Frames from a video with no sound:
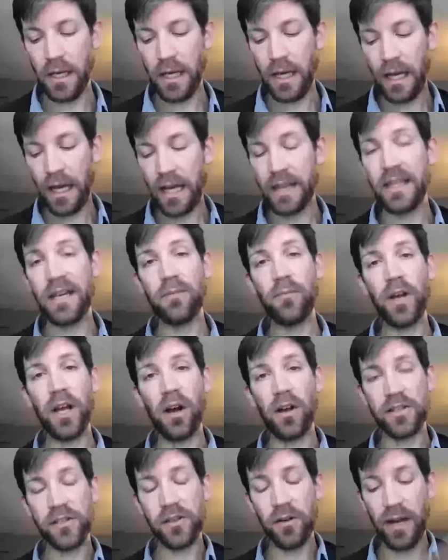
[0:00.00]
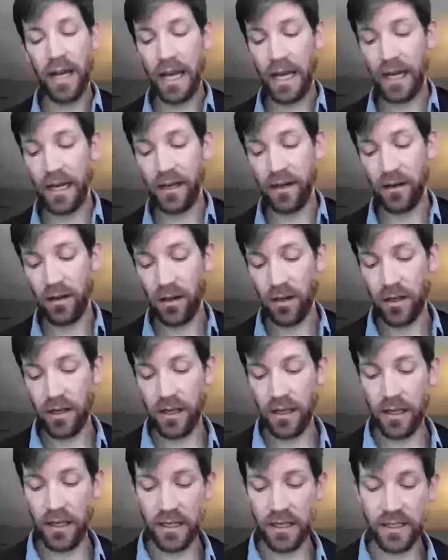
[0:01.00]
And then we also had,
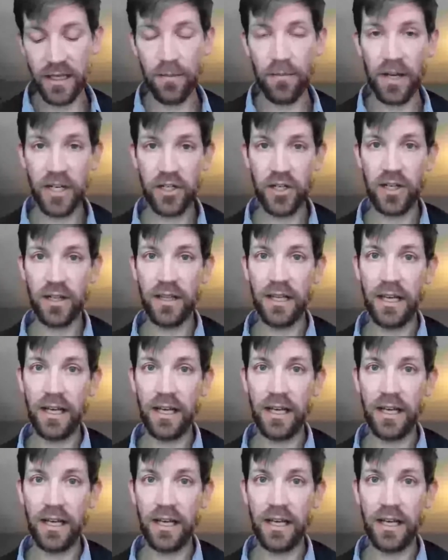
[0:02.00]
as I mentioned,